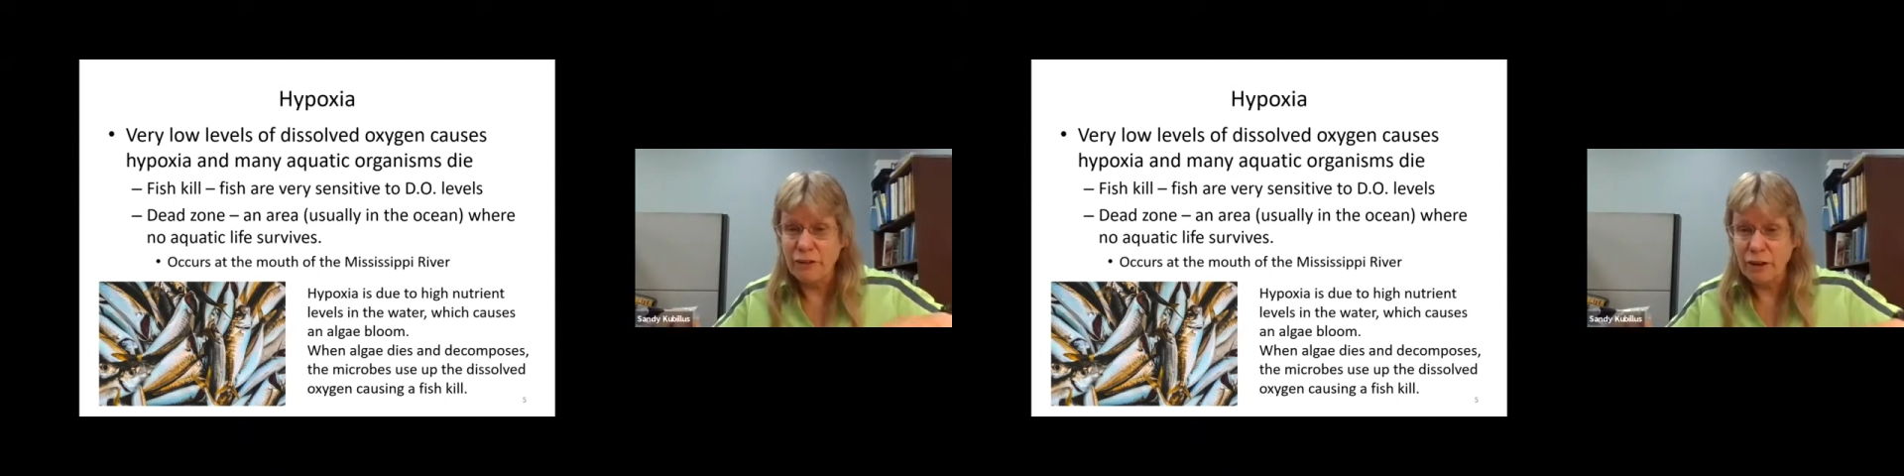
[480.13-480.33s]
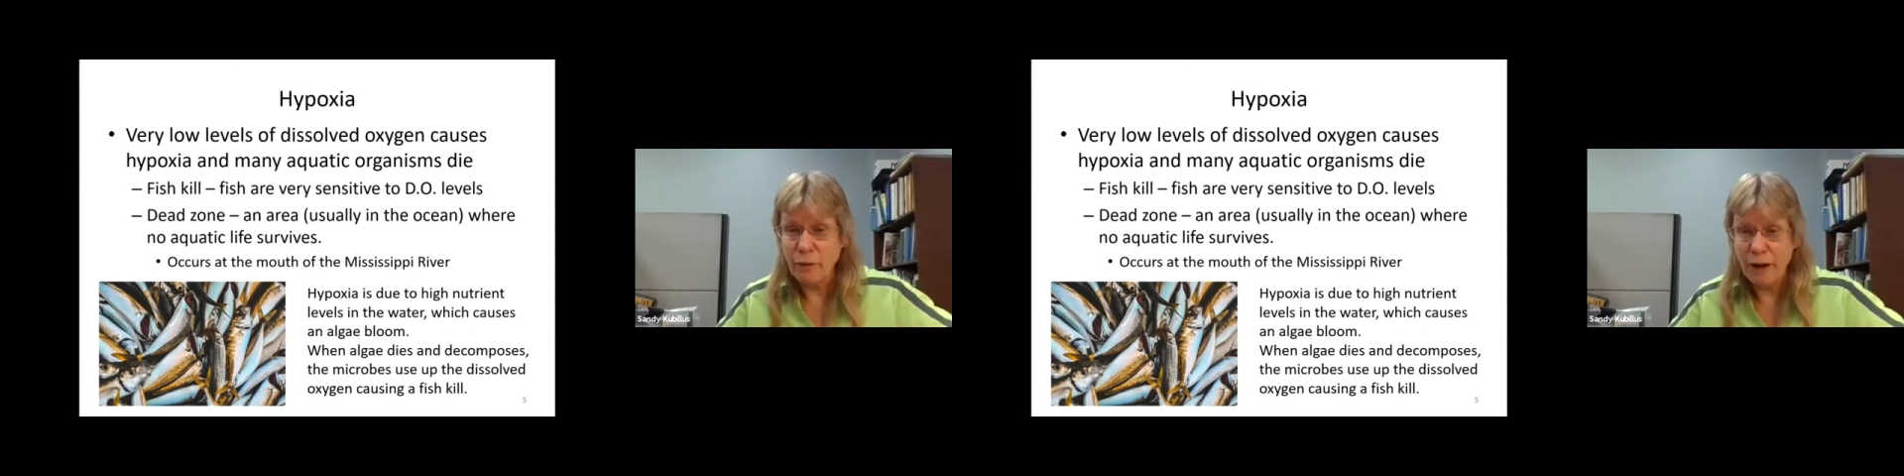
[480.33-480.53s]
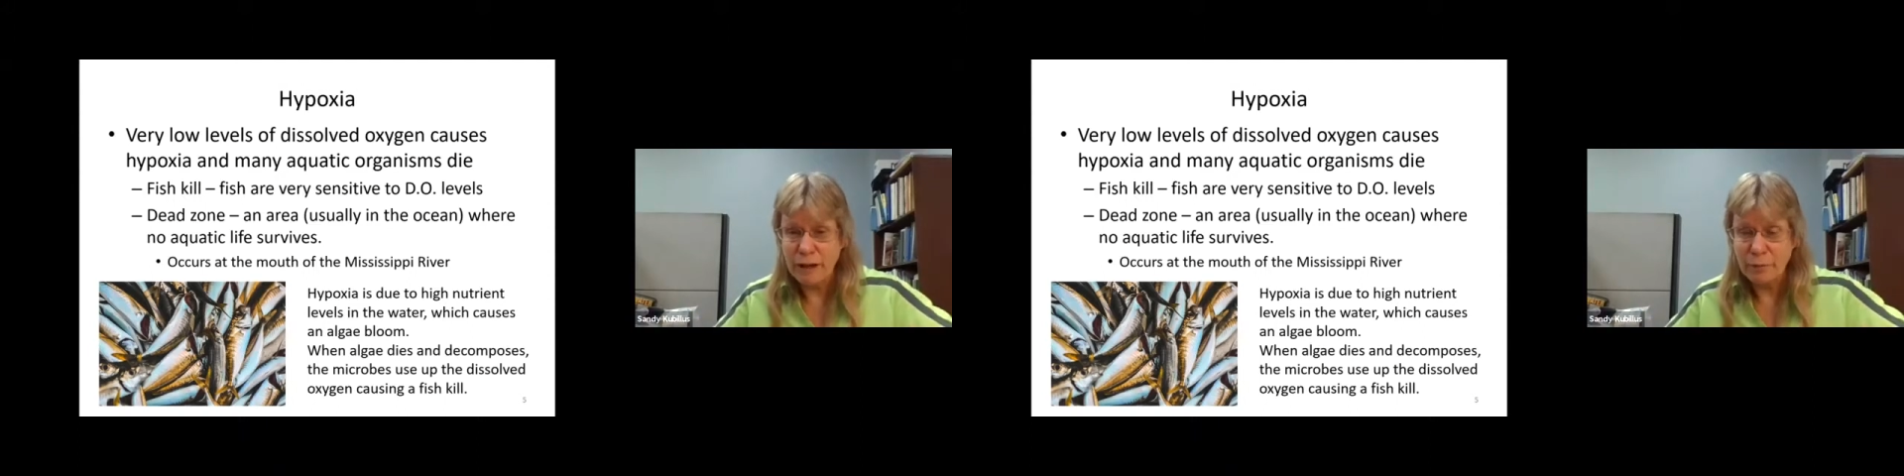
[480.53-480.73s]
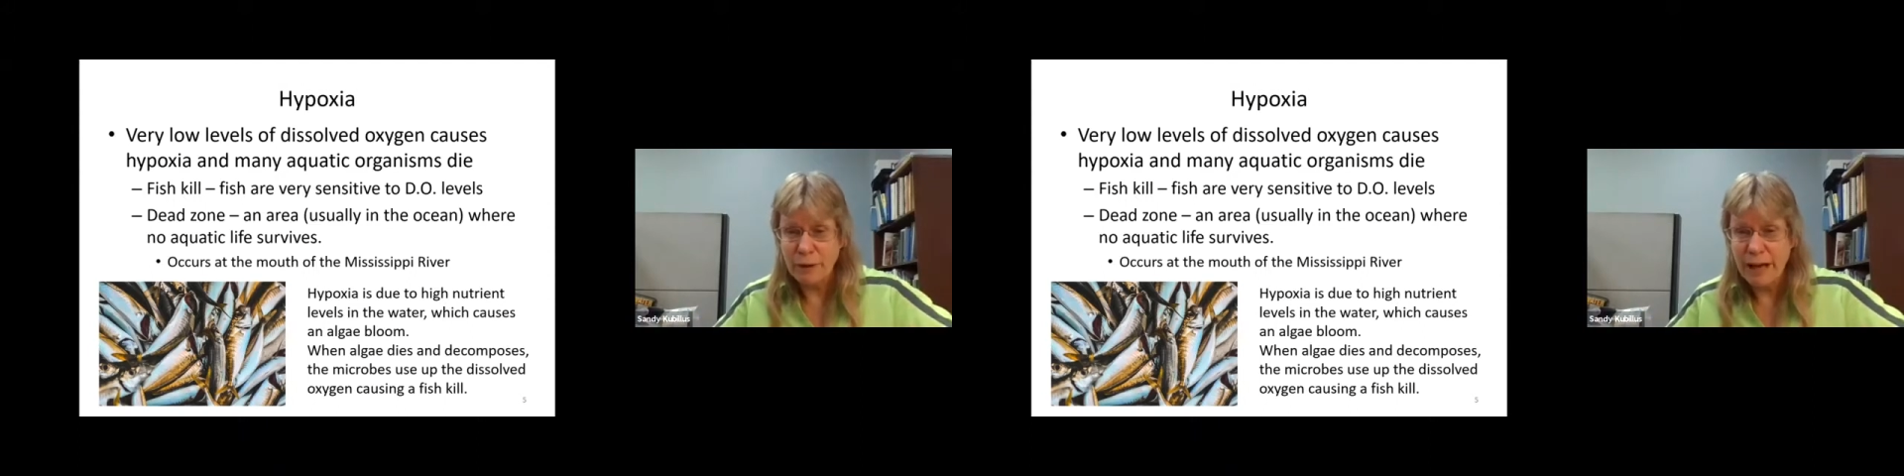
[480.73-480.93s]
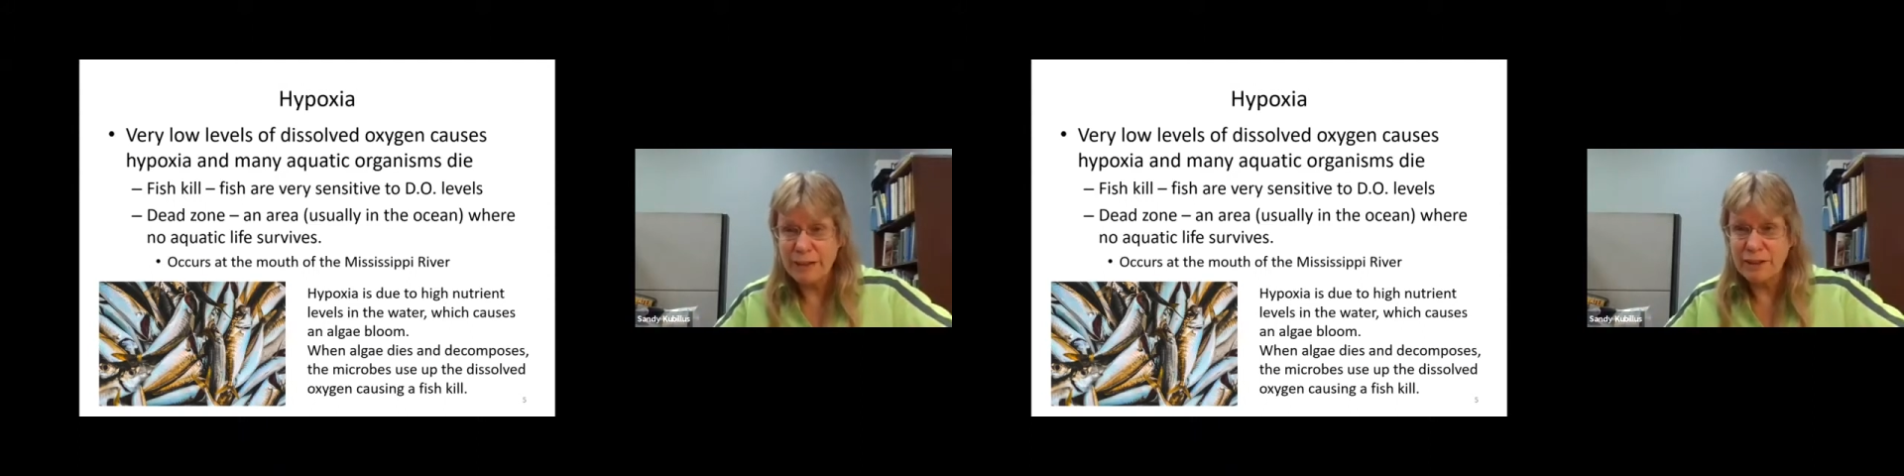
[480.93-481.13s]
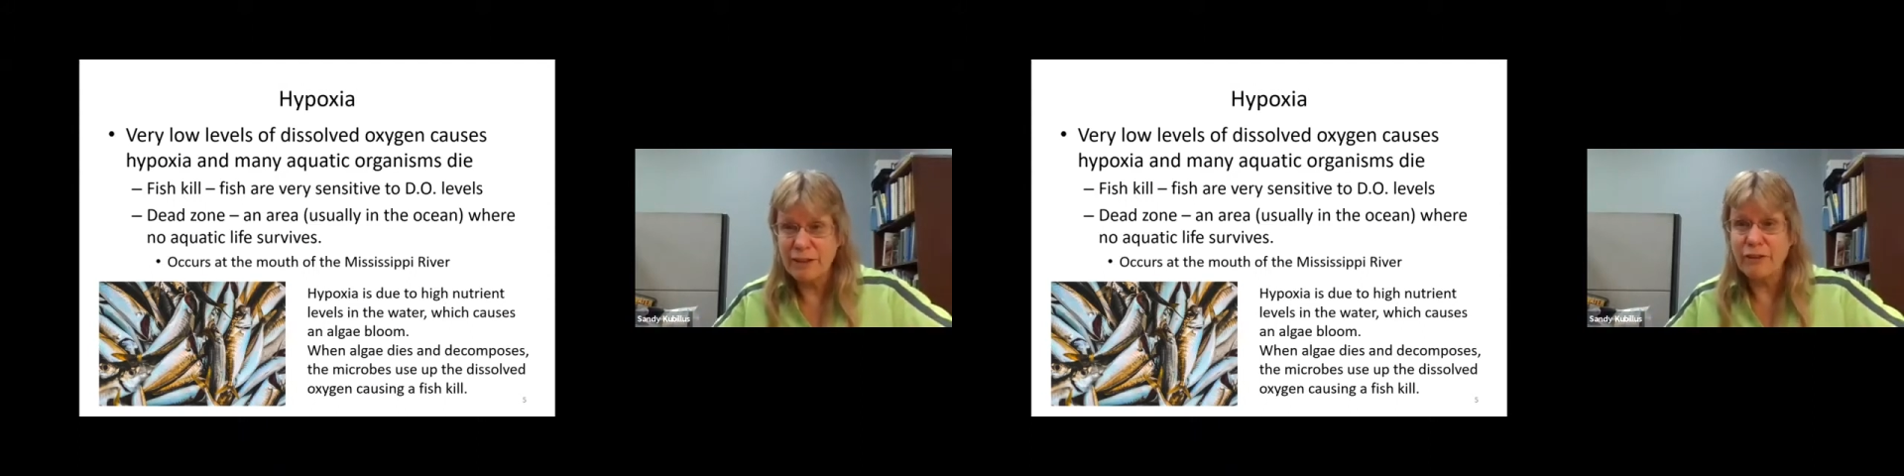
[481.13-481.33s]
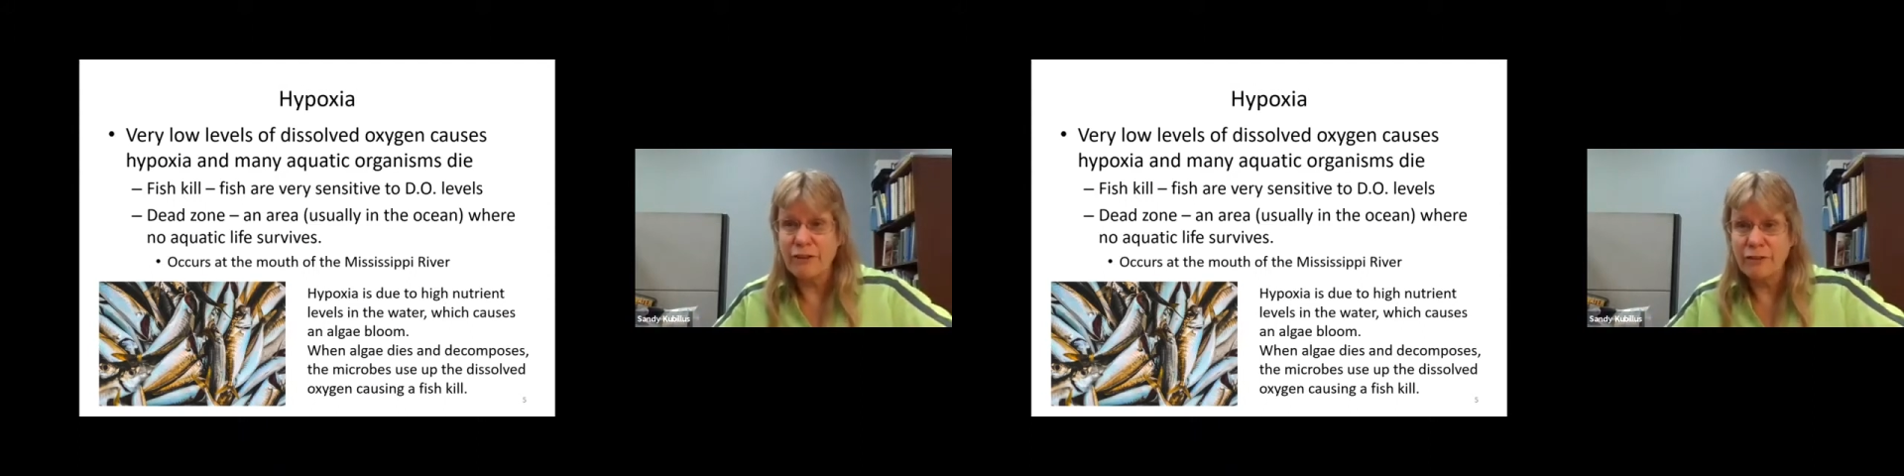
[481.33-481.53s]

the aquatic plants that are